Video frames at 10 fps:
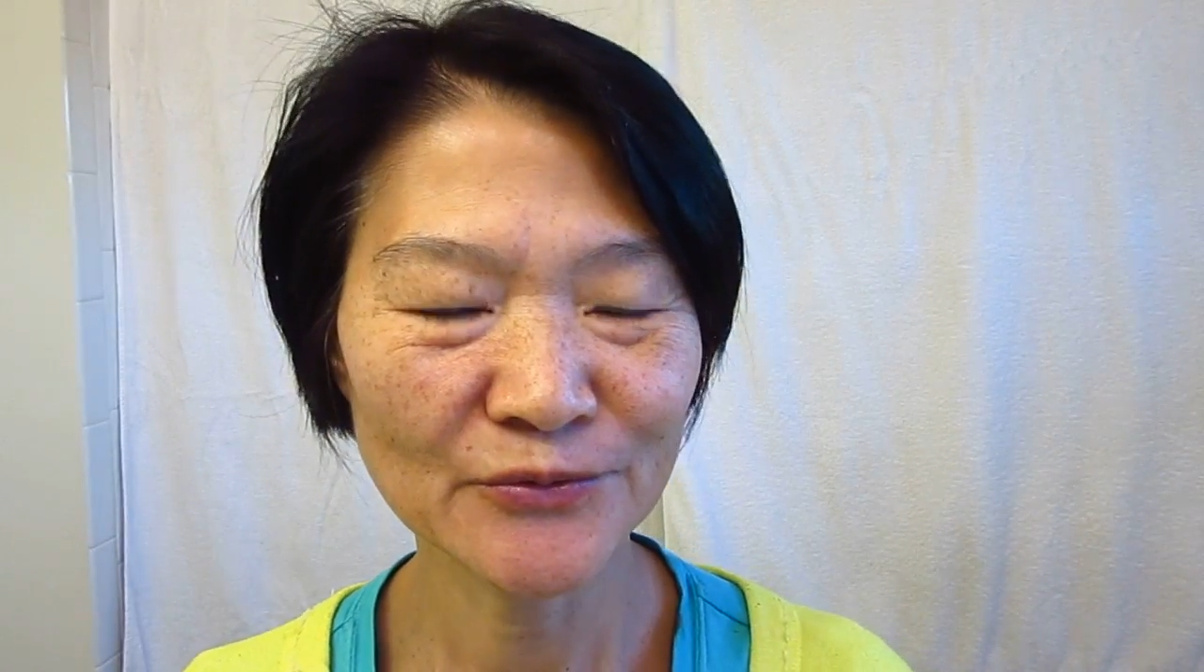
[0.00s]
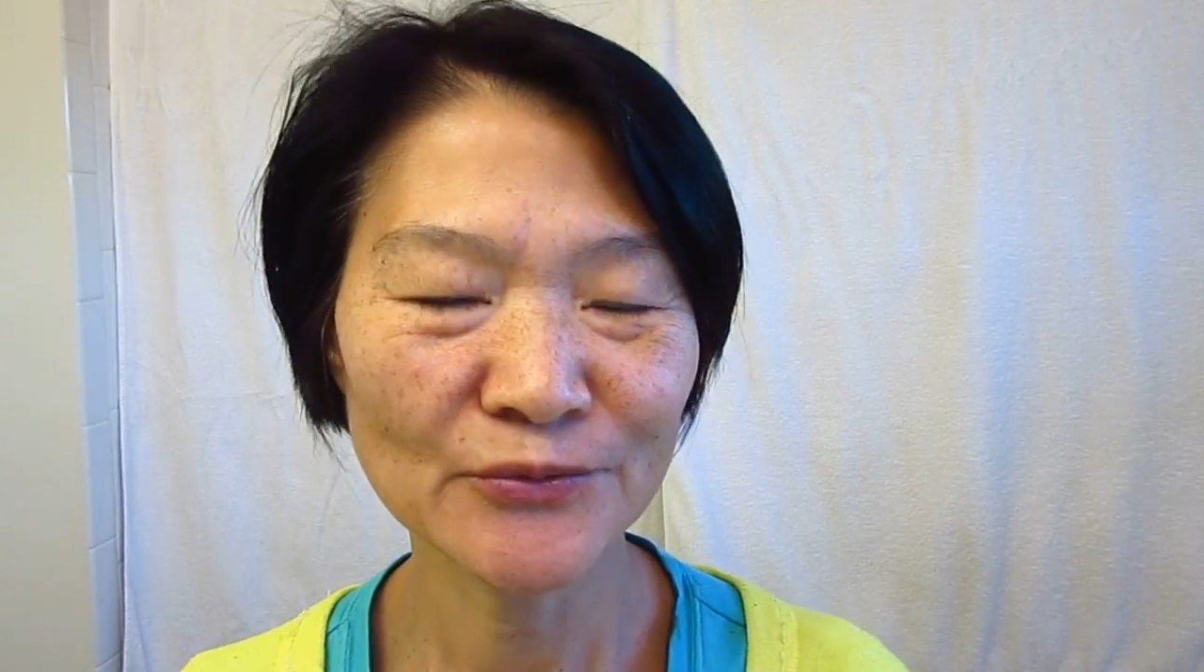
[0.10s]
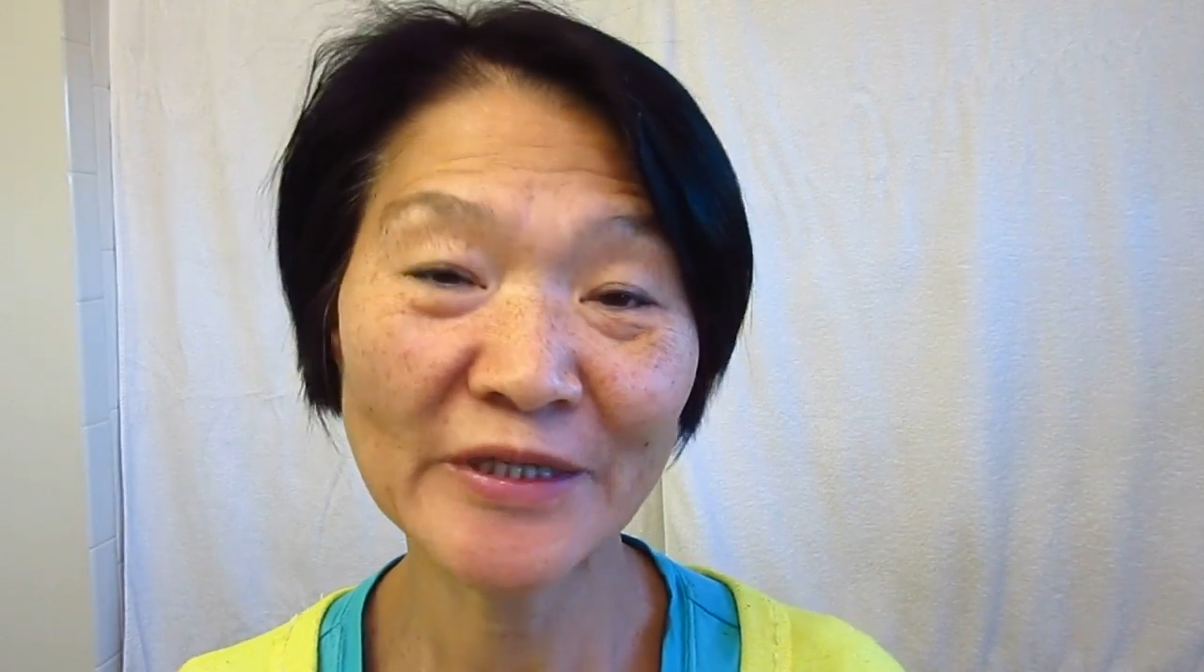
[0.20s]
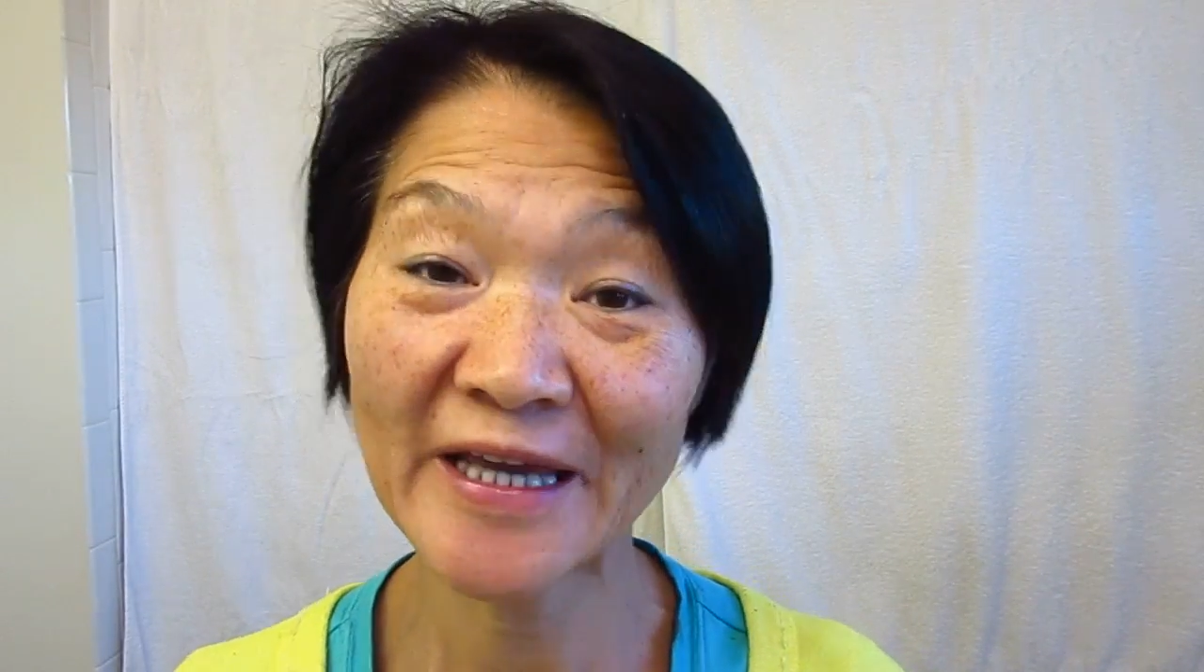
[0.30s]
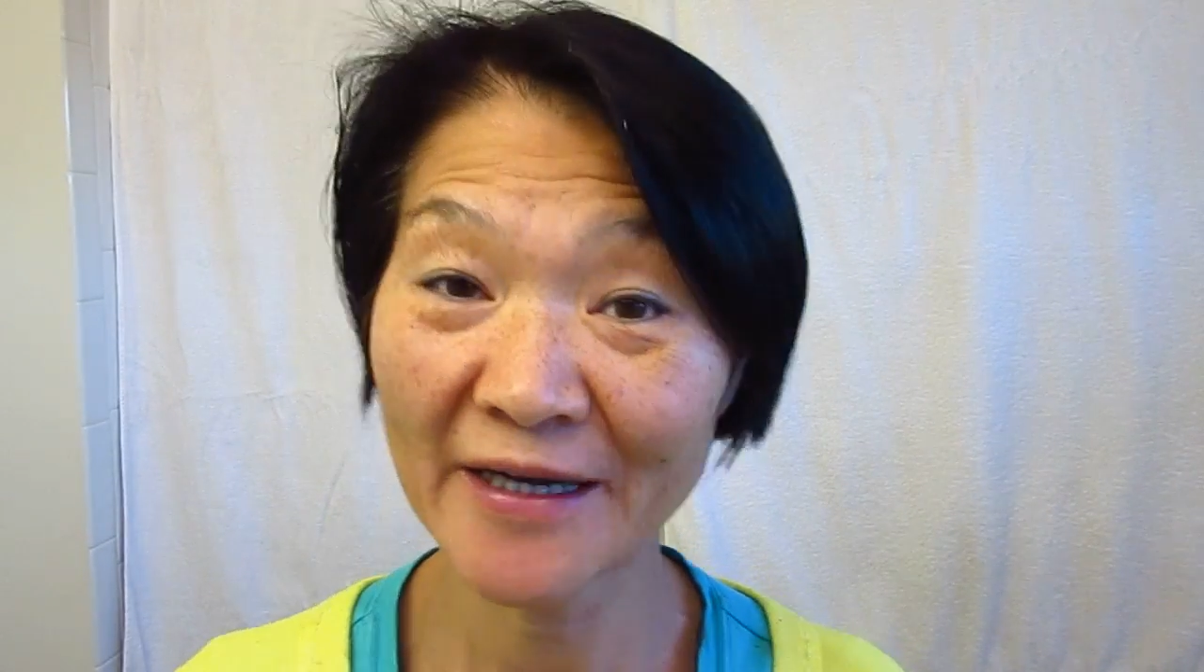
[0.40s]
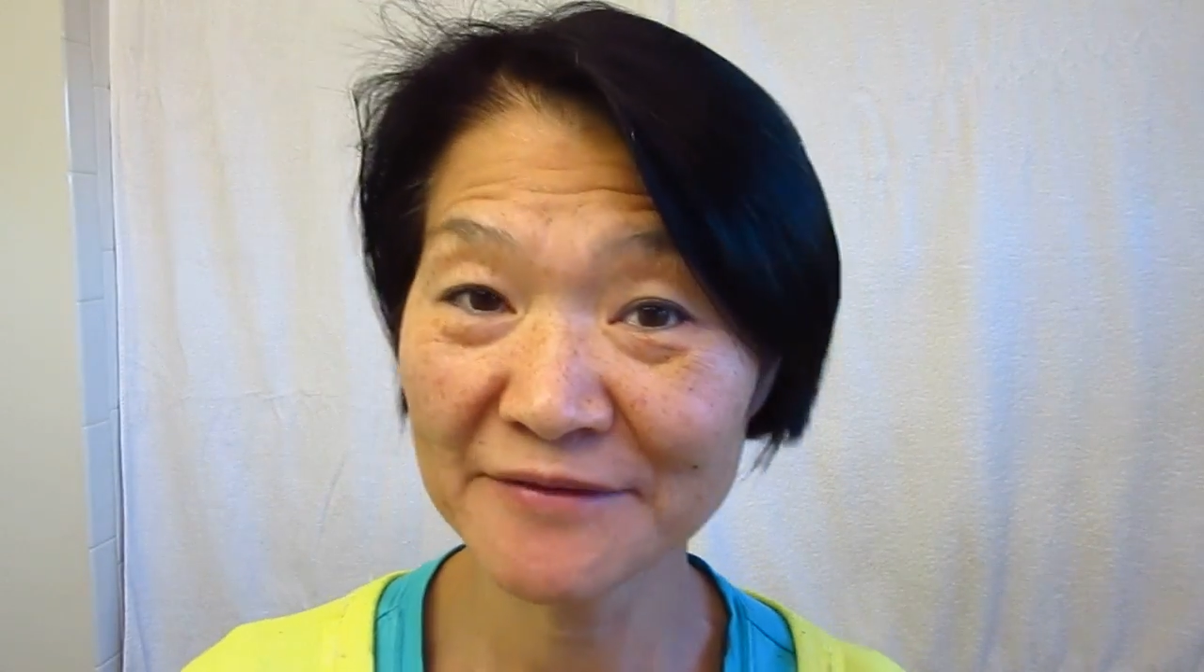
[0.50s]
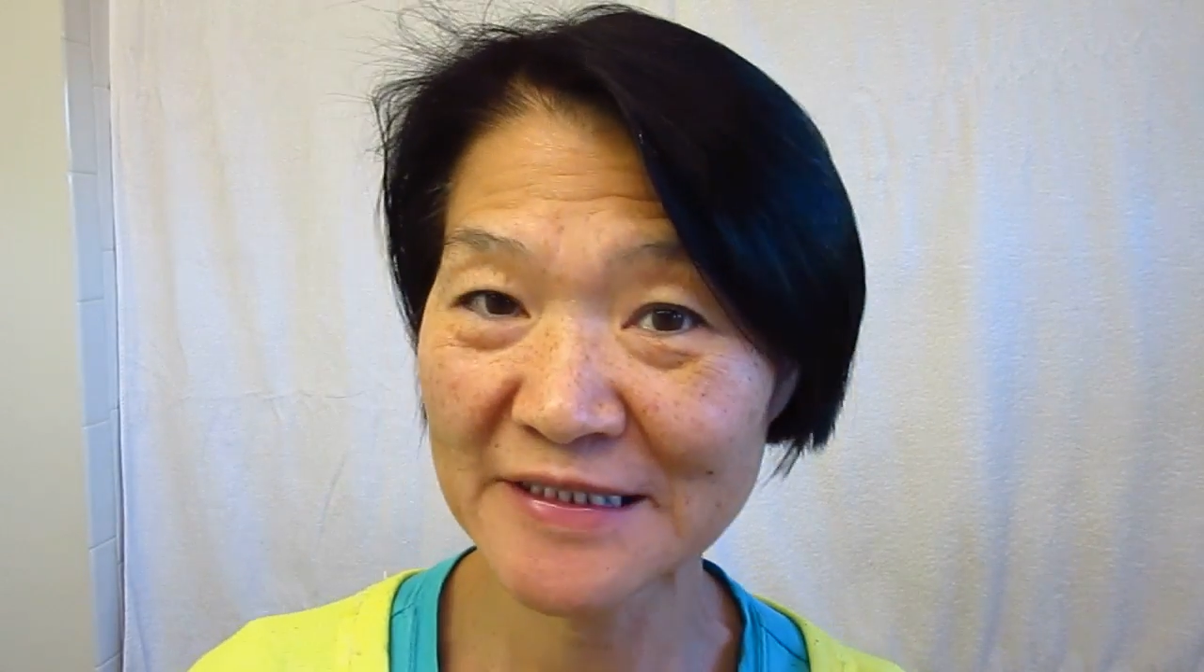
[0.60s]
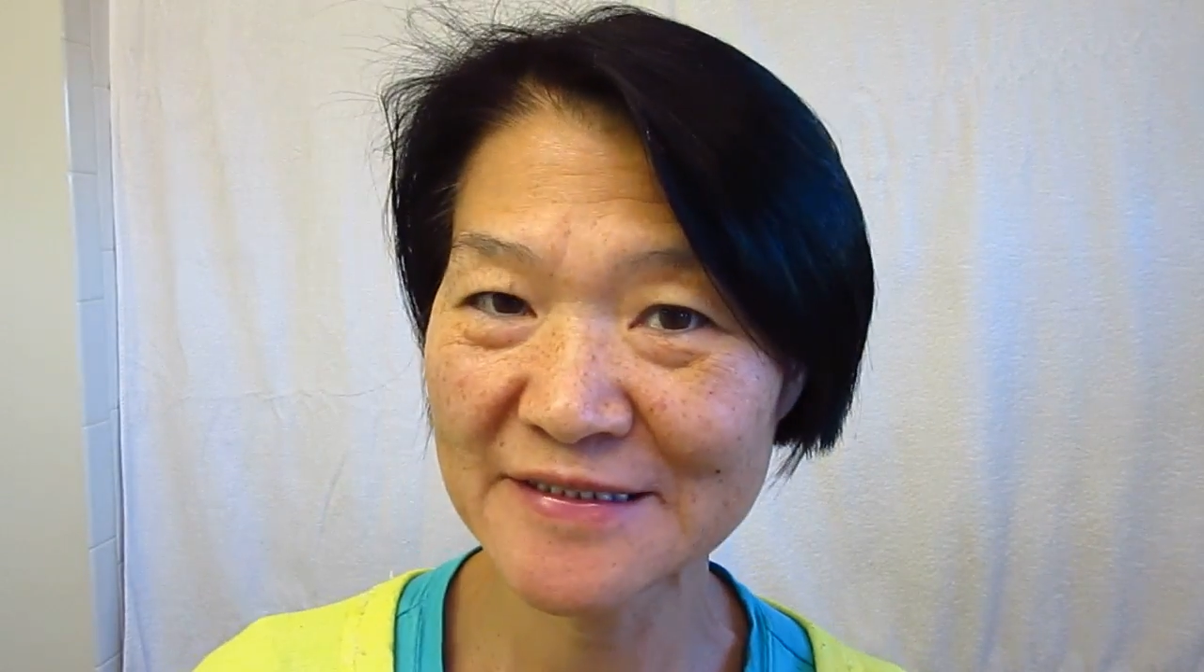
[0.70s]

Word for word: We haven't